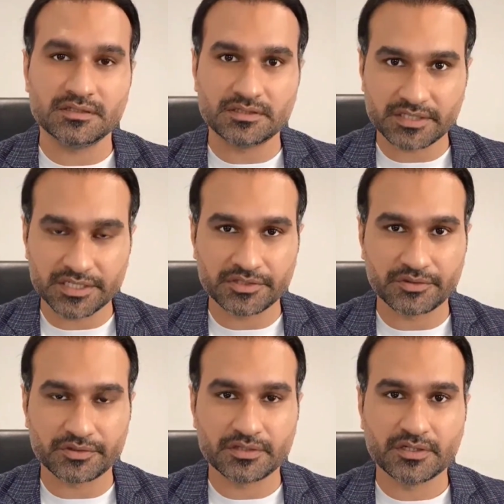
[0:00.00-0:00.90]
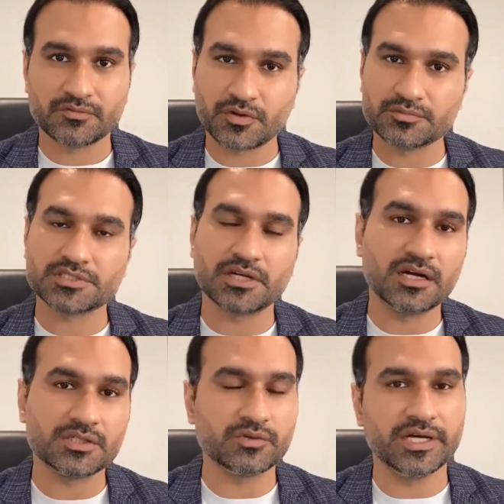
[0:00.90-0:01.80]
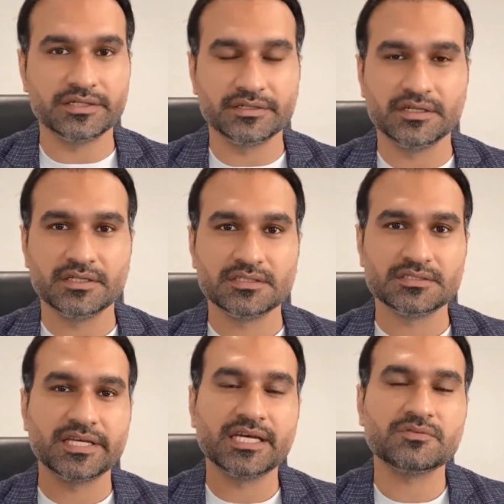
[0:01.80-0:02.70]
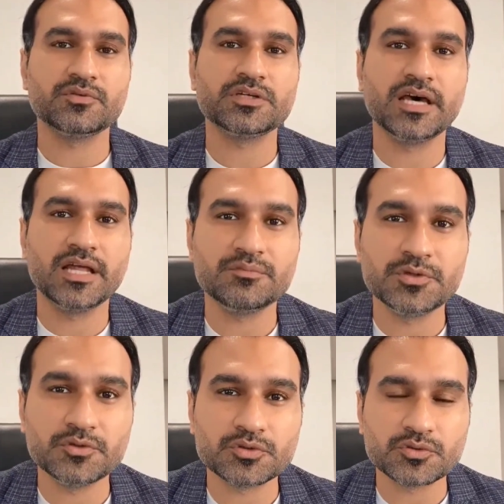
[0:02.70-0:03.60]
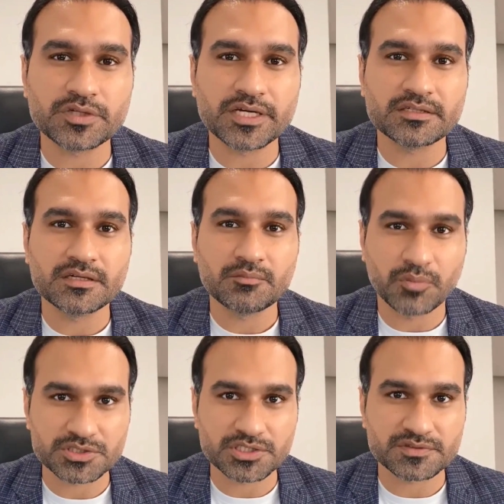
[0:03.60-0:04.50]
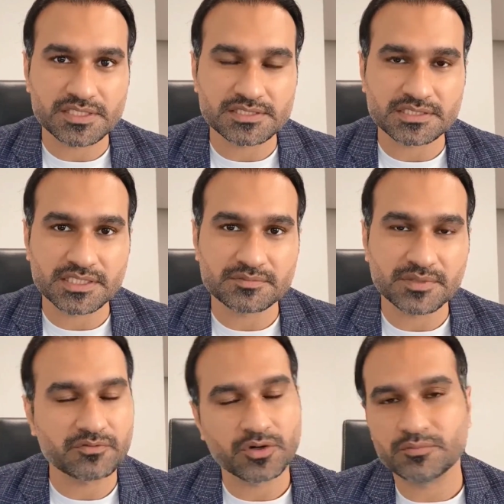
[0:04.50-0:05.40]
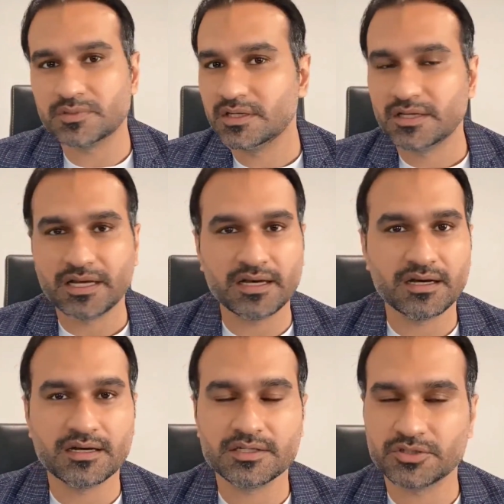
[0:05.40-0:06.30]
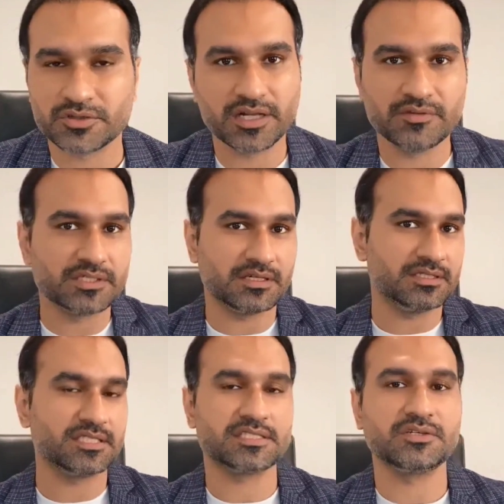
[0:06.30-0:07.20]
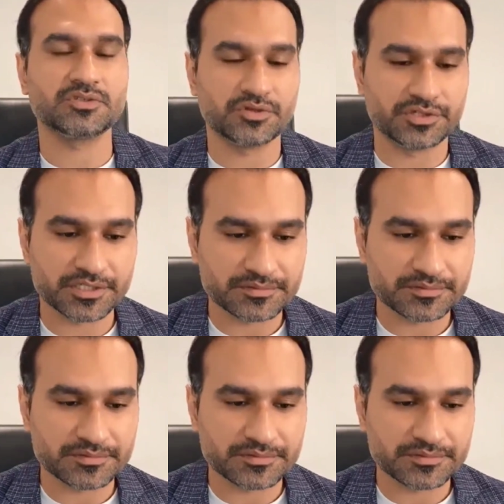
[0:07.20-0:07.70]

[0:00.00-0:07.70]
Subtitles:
tenure from start to end. That would help you to get positive skills assessment from your relevant assessing authority.